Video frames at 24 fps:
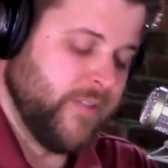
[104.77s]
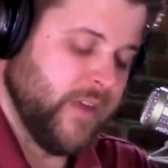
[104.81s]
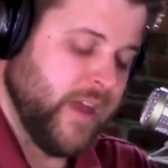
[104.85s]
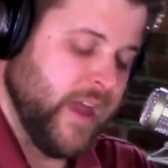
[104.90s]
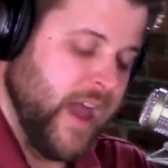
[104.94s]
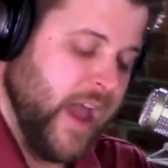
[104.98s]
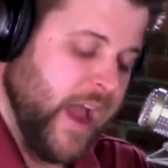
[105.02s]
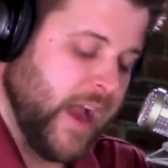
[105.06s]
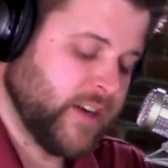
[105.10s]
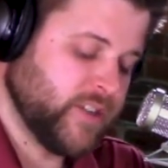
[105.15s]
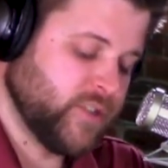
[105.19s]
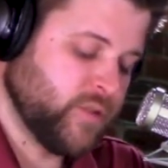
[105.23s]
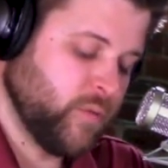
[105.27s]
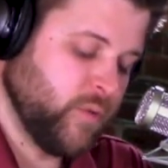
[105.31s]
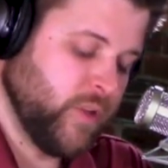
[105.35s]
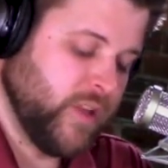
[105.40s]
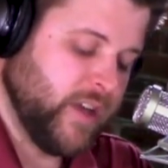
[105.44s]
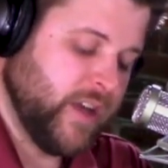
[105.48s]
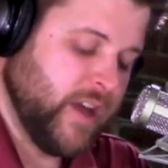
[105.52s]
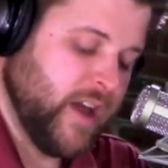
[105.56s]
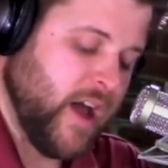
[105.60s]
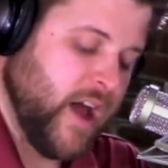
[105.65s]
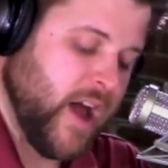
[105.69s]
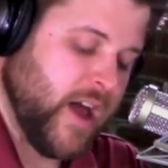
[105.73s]
they
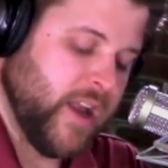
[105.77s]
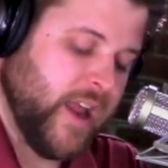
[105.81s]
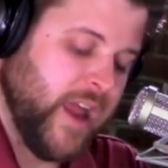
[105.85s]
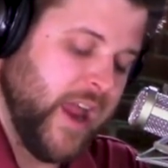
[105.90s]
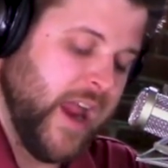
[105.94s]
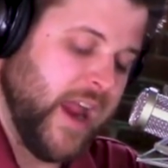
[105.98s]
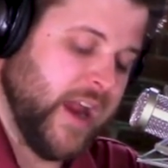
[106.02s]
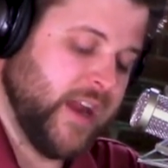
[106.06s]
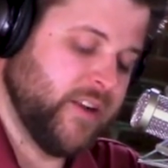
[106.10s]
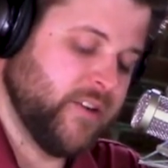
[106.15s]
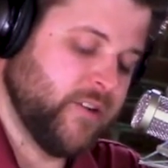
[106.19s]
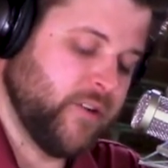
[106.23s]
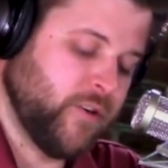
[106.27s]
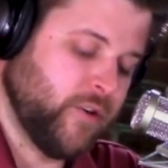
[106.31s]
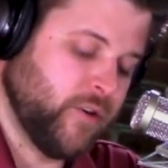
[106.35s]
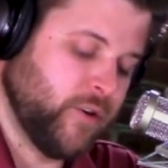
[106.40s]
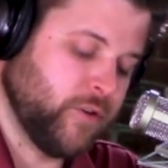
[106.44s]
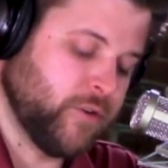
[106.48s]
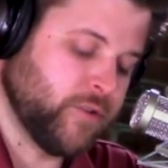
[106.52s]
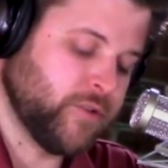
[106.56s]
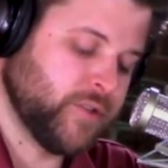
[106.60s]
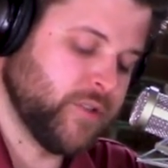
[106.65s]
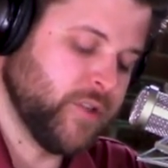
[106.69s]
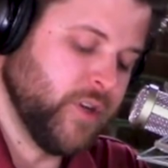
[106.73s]
actually got Hayden
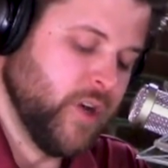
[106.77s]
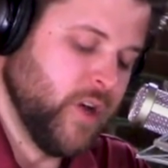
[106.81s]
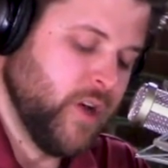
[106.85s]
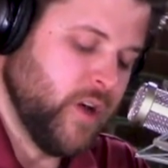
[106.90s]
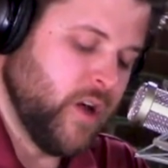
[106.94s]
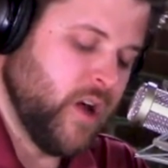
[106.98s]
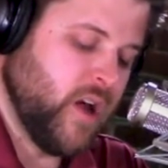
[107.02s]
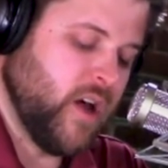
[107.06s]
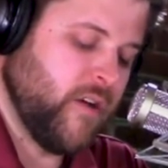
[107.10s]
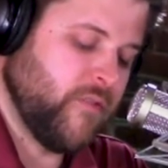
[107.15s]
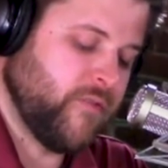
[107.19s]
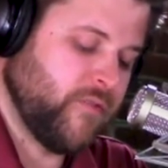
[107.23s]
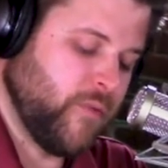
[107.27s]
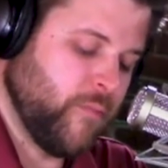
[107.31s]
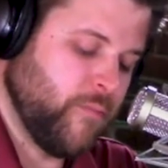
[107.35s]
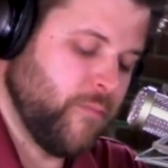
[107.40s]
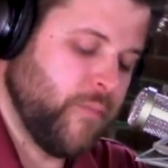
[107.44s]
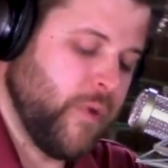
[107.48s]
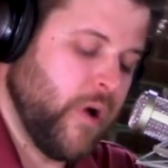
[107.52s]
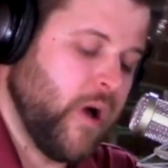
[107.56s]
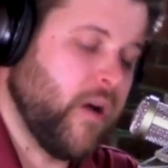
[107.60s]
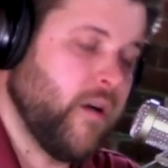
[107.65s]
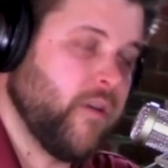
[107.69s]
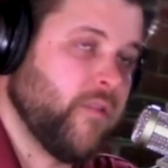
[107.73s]
Hurst
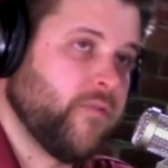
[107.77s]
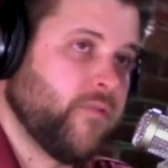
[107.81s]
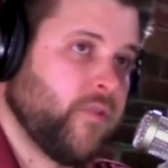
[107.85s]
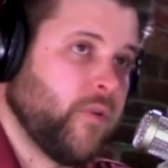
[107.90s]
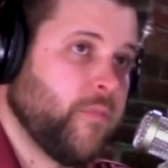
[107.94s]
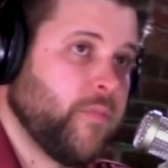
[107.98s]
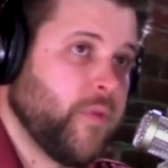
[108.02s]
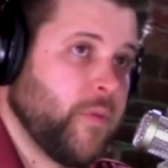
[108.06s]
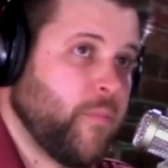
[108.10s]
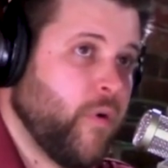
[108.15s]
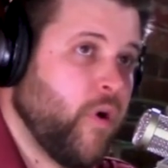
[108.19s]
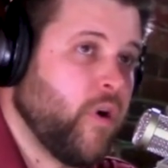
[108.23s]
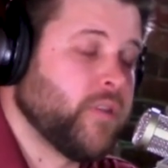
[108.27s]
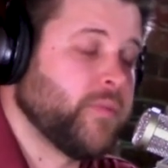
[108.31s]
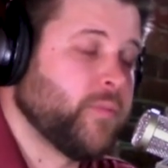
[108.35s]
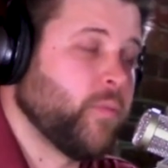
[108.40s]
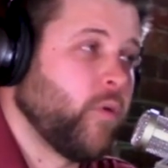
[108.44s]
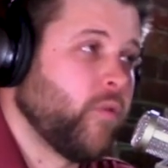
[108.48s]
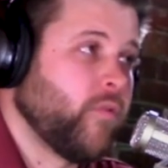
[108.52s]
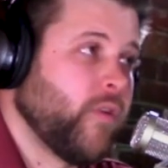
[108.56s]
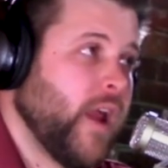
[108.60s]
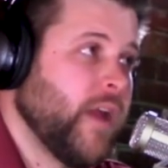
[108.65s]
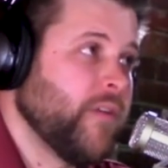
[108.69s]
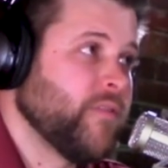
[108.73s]
from the
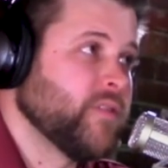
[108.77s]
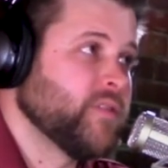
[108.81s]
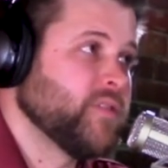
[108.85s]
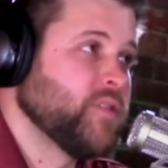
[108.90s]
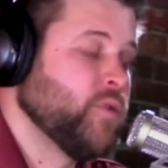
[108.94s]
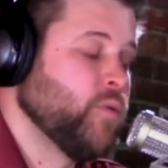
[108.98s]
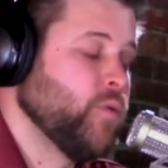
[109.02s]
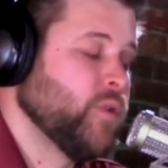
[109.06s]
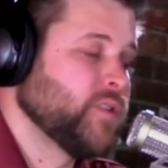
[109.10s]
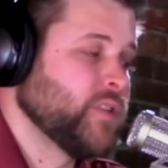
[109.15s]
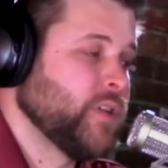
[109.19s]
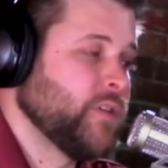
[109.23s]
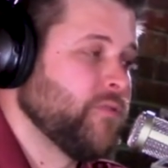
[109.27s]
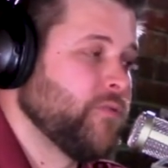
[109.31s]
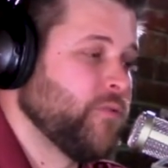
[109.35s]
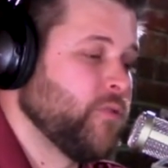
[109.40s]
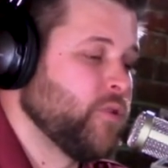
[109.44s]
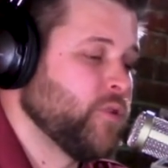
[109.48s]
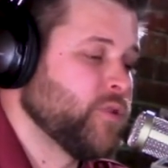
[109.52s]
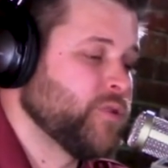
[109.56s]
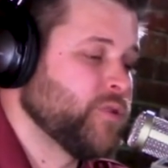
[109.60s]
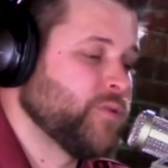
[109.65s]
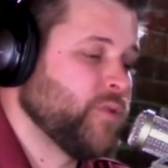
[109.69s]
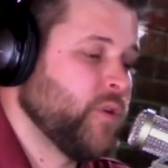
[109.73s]
Baltimore Ravens, who was a
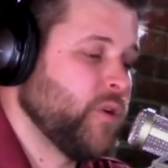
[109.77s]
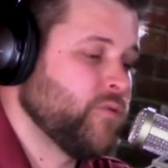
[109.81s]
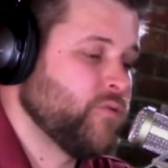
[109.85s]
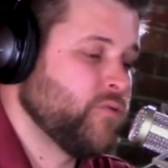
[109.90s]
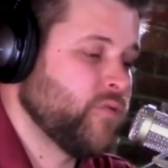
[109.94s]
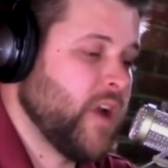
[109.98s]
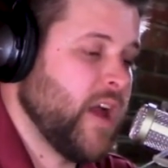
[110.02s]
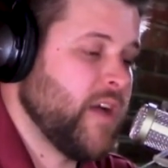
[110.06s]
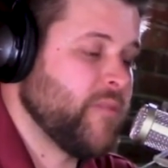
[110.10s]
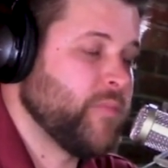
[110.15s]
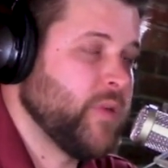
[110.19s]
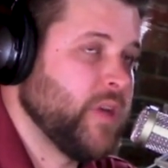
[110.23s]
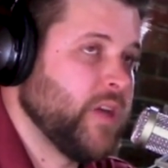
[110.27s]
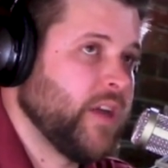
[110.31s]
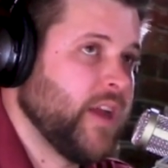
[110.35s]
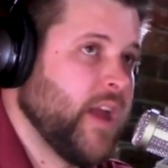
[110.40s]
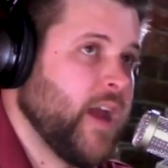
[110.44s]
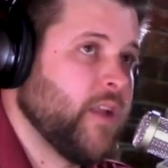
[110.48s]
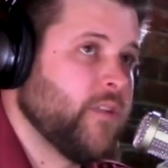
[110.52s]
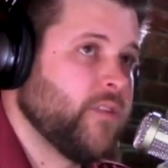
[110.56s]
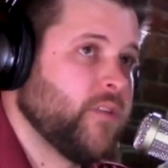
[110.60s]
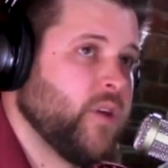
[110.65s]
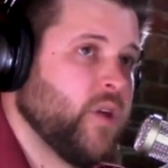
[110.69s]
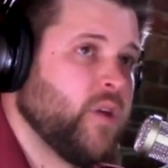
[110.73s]
first-round draft pick
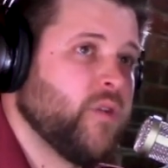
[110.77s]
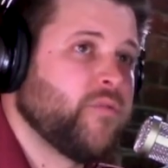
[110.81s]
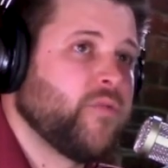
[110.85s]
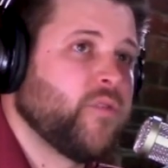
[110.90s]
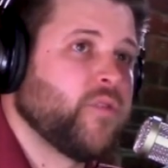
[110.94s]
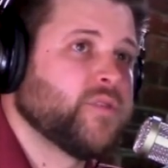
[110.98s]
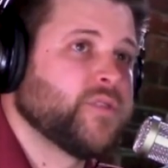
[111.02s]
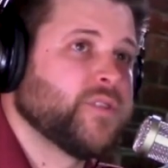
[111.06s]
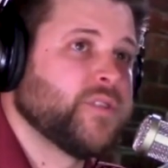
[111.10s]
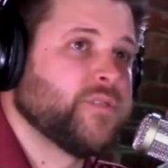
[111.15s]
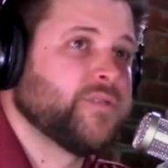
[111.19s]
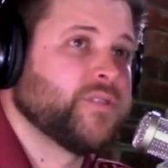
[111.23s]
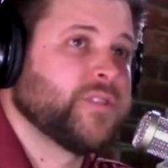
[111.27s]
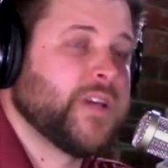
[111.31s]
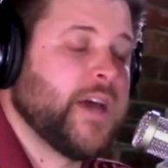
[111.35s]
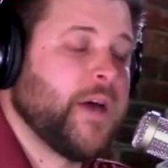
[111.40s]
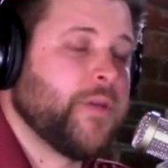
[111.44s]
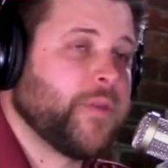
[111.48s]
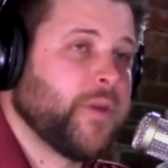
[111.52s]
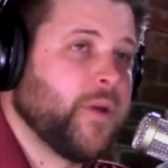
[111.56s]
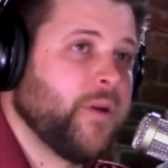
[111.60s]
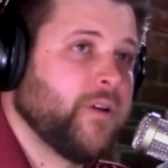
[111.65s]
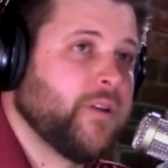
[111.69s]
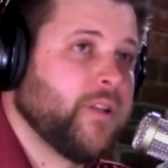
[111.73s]
out of the University of
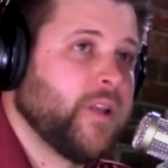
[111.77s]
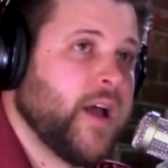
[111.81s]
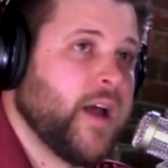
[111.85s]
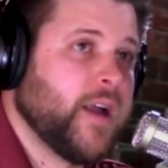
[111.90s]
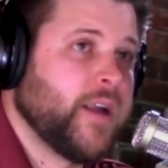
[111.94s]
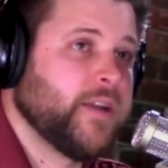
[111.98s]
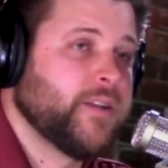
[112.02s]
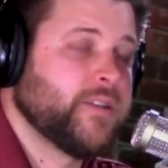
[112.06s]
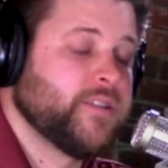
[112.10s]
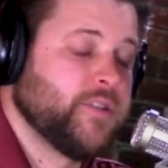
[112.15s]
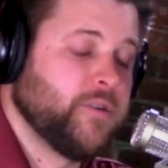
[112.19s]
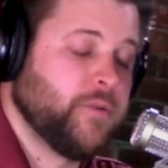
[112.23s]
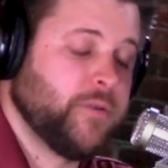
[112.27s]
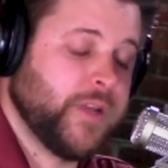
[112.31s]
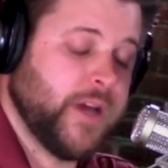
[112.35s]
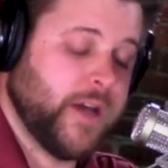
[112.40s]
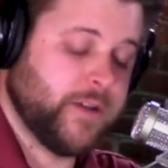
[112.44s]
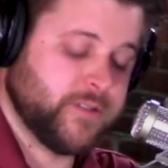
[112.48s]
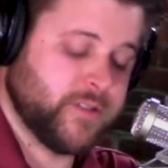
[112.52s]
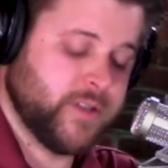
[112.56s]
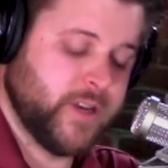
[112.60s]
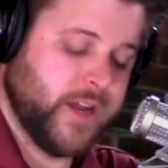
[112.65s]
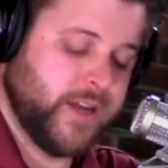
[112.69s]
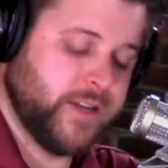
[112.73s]
South Carolina in
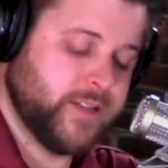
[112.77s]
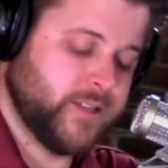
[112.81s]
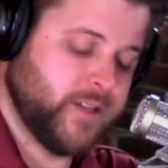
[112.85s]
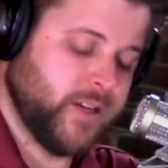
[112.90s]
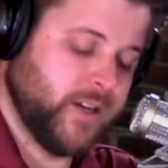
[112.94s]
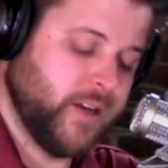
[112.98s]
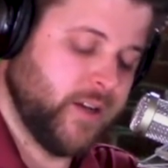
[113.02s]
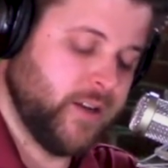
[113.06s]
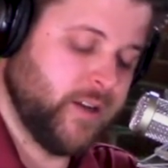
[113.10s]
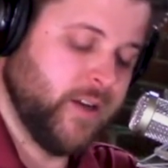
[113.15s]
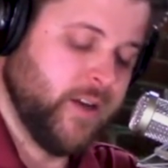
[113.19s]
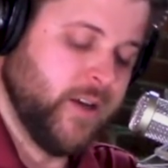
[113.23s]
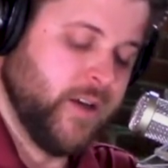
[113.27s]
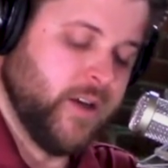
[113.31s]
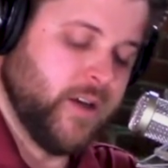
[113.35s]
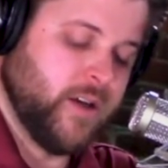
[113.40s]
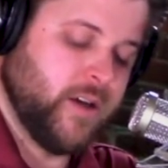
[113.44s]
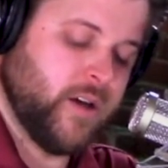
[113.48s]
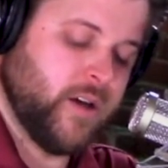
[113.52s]
2018.